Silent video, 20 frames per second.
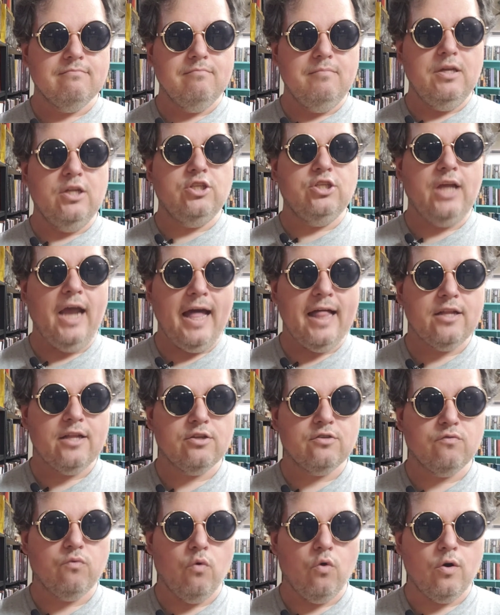be a
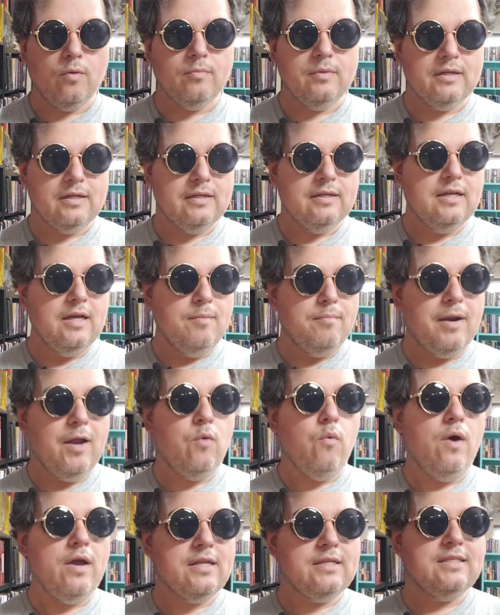challenge for them, but I
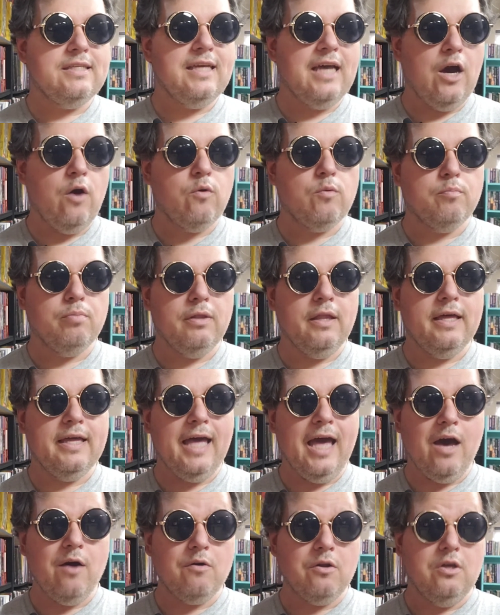wanted to see how it would play
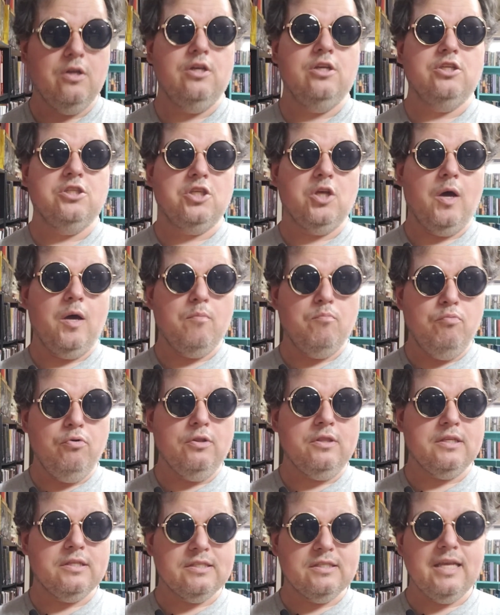out. So I
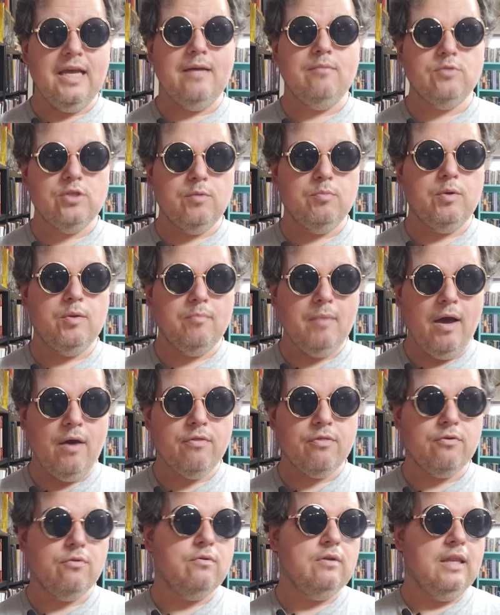put the same gibbering
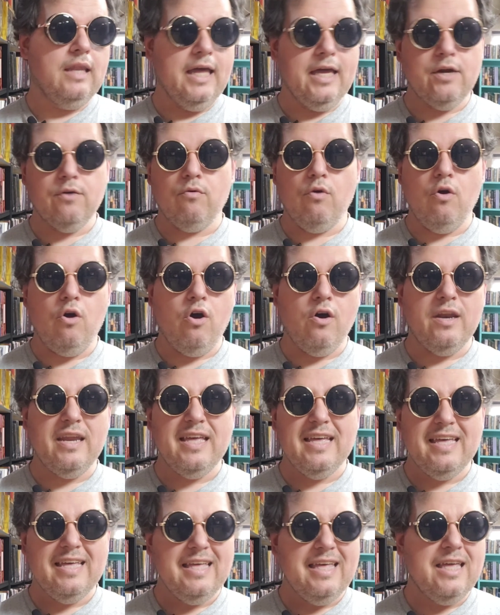mouther later on
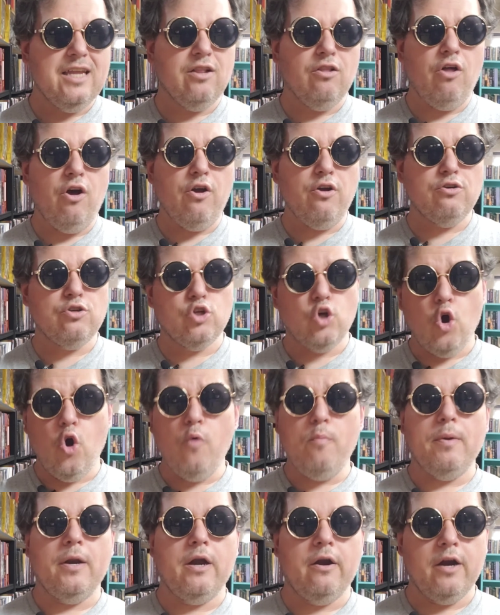in a large
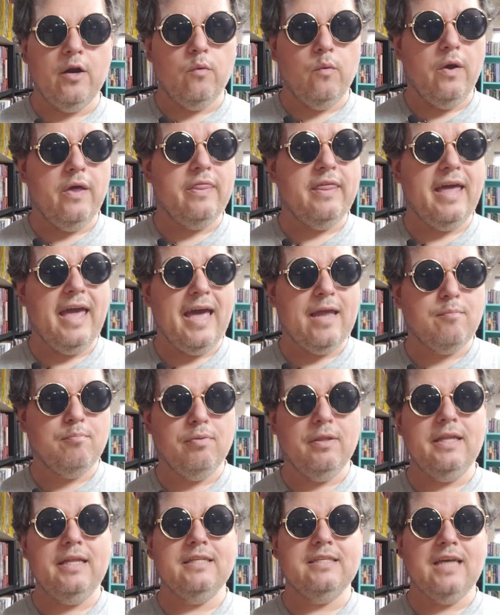open area where they had
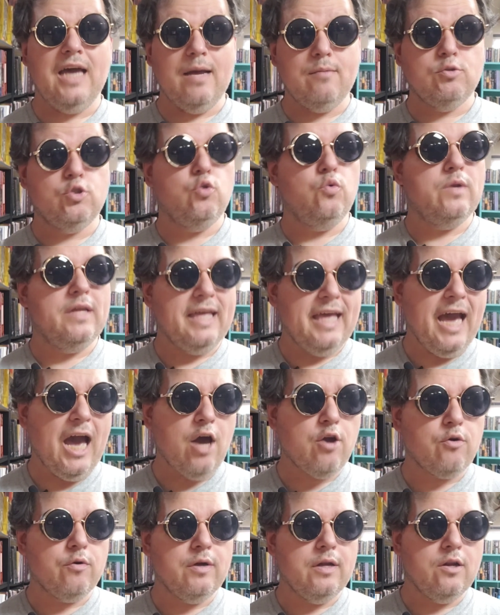plenty of time to
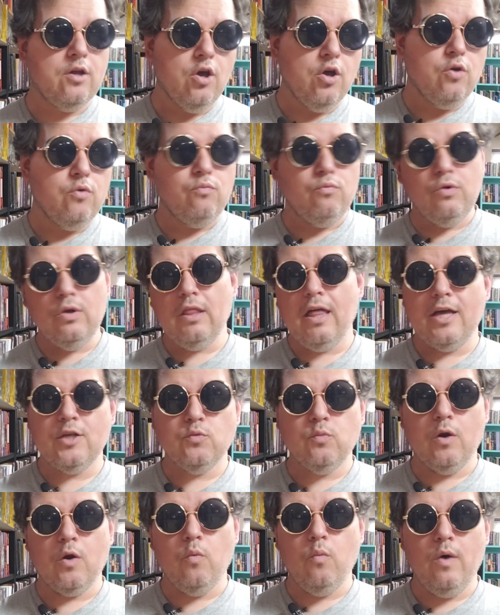encounter it, realize
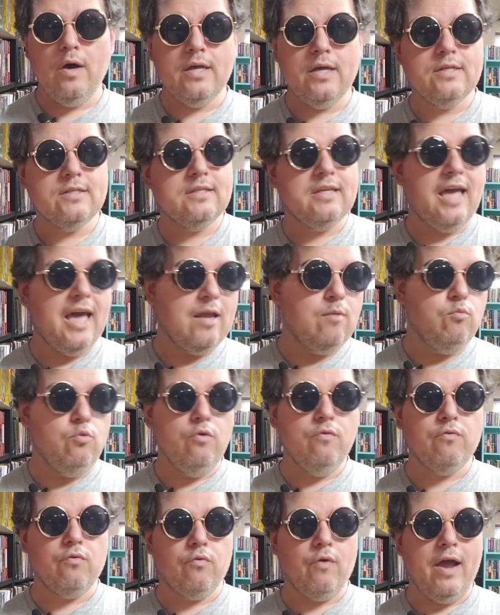what it was, and
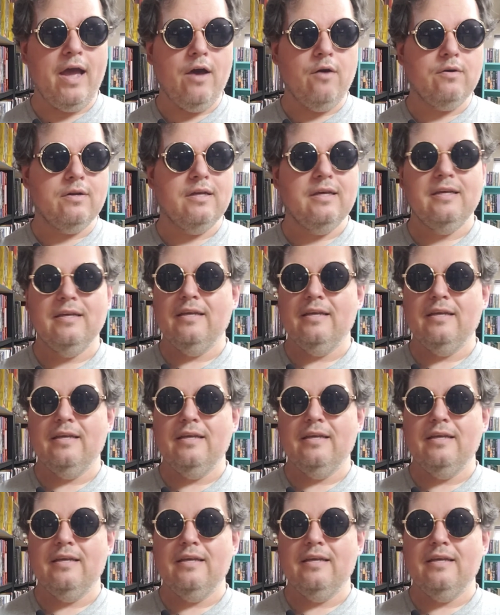move around.